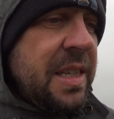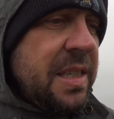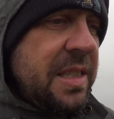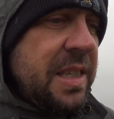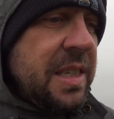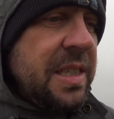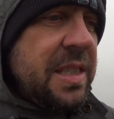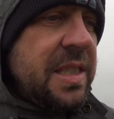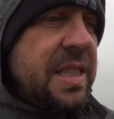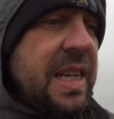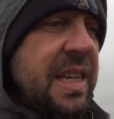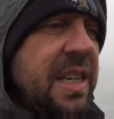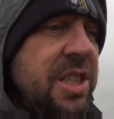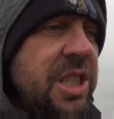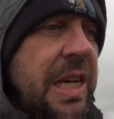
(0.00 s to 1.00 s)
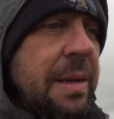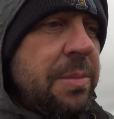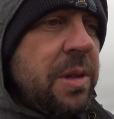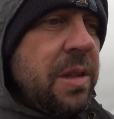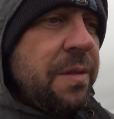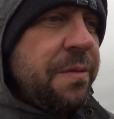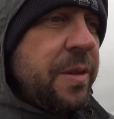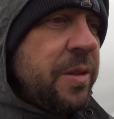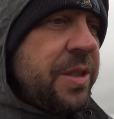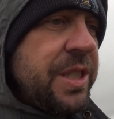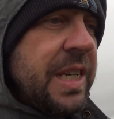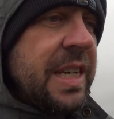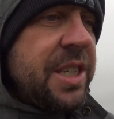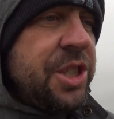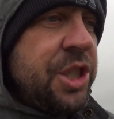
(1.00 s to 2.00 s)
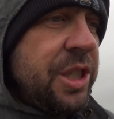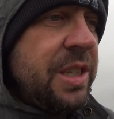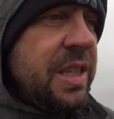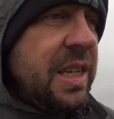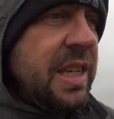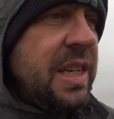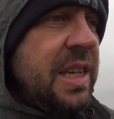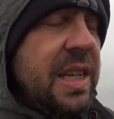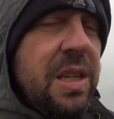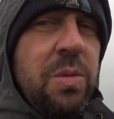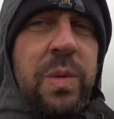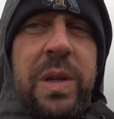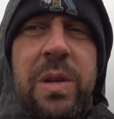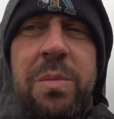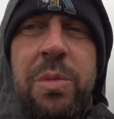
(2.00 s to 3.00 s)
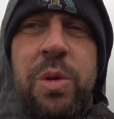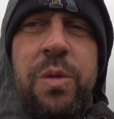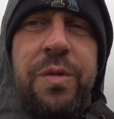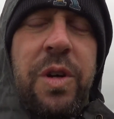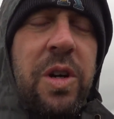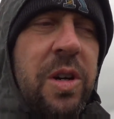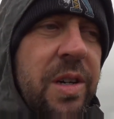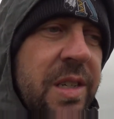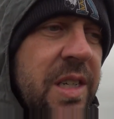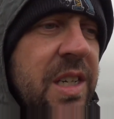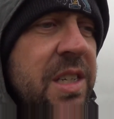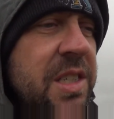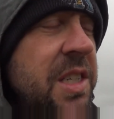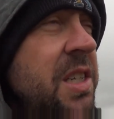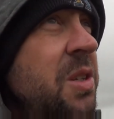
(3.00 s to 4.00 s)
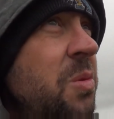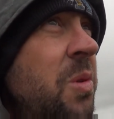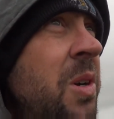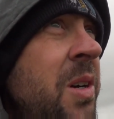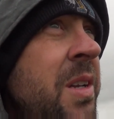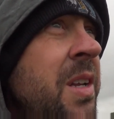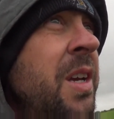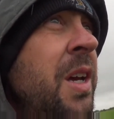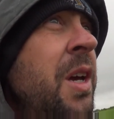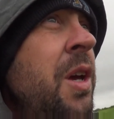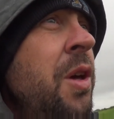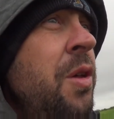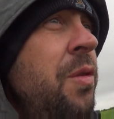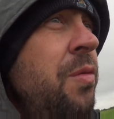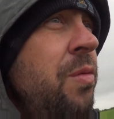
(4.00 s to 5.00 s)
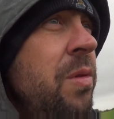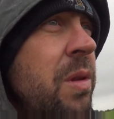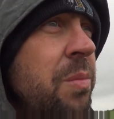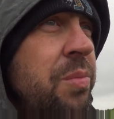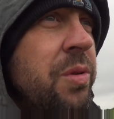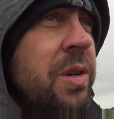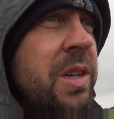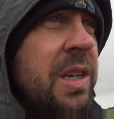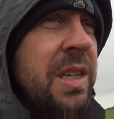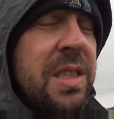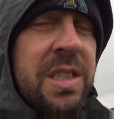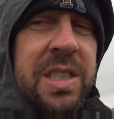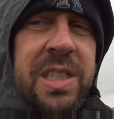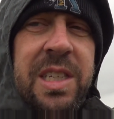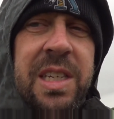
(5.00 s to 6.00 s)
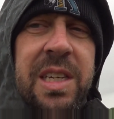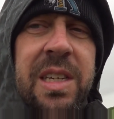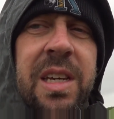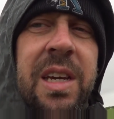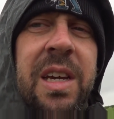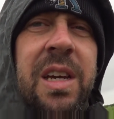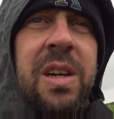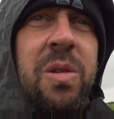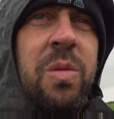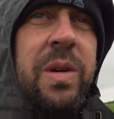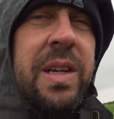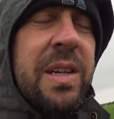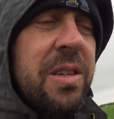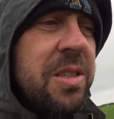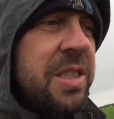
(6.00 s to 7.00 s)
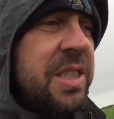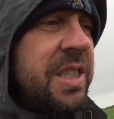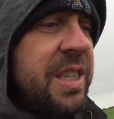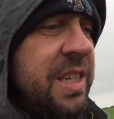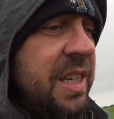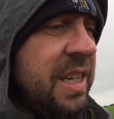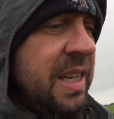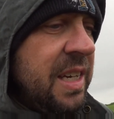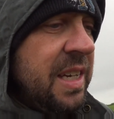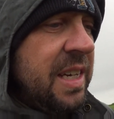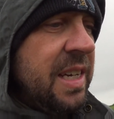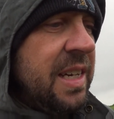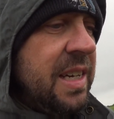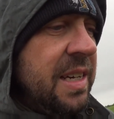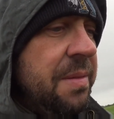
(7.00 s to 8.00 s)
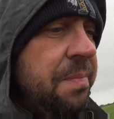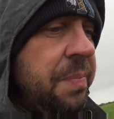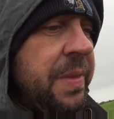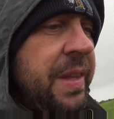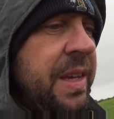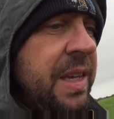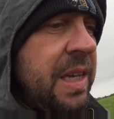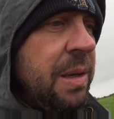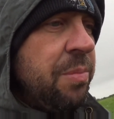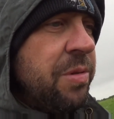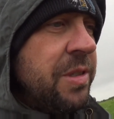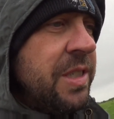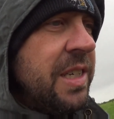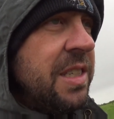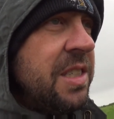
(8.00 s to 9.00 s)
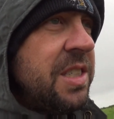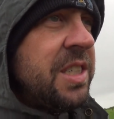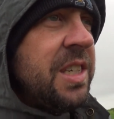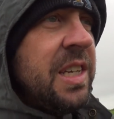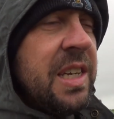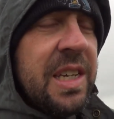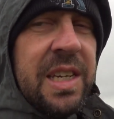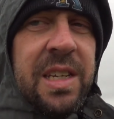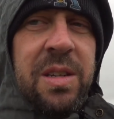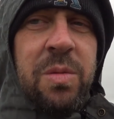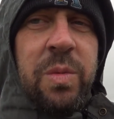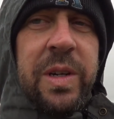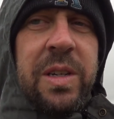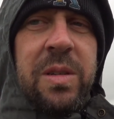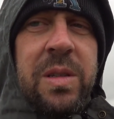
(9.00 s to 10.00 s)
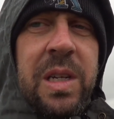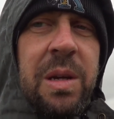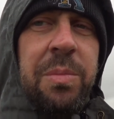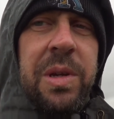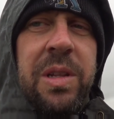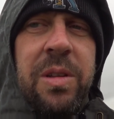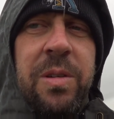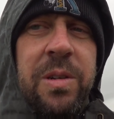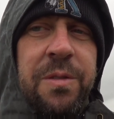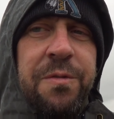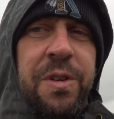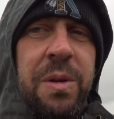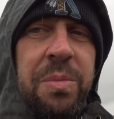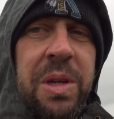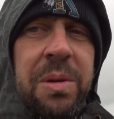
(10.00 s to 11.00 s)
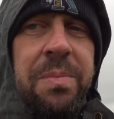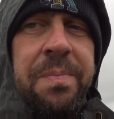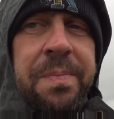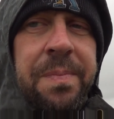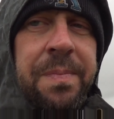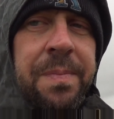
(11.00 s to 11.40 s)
is his second chapter, the first section, and we'll move on, continue on through the book and see what else he presents and what can be learned from him.